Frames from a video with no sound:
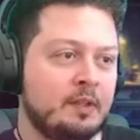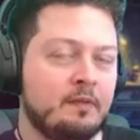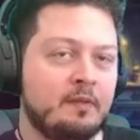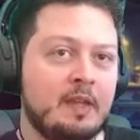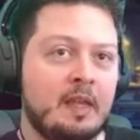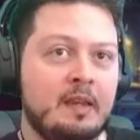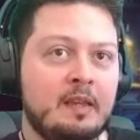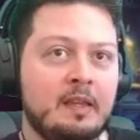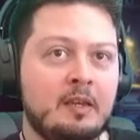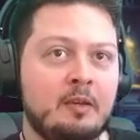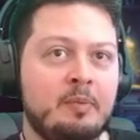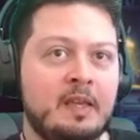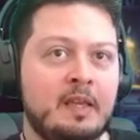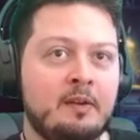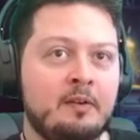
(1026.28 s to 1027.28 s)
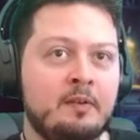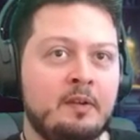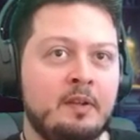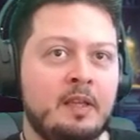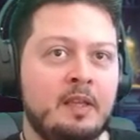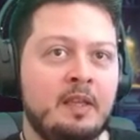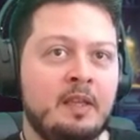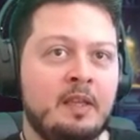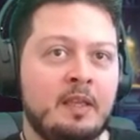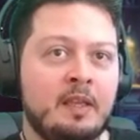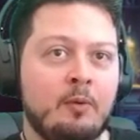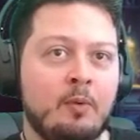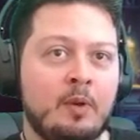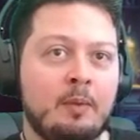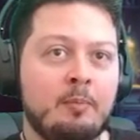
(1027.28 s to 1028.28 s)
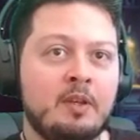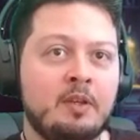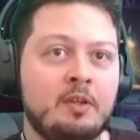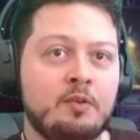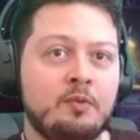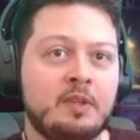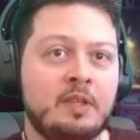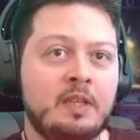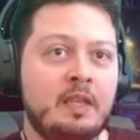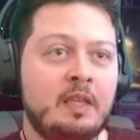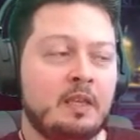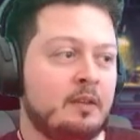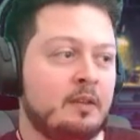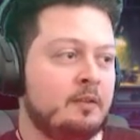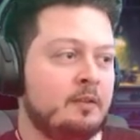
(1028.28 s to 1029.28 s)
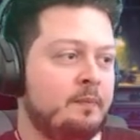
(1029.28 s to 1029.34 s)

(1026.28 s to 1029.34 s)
of that knitted pattern. And what I'm going to do here